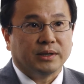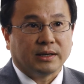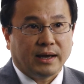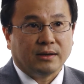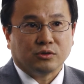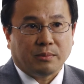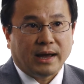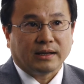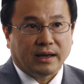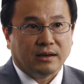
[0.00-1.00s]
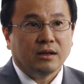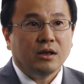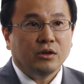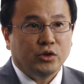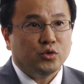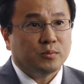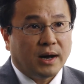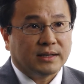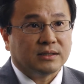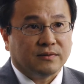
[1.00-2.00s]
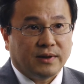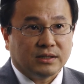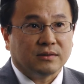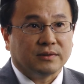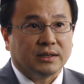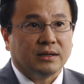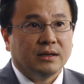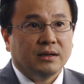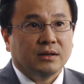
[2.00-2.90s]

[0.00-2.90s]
but again, Japan can use mines defensively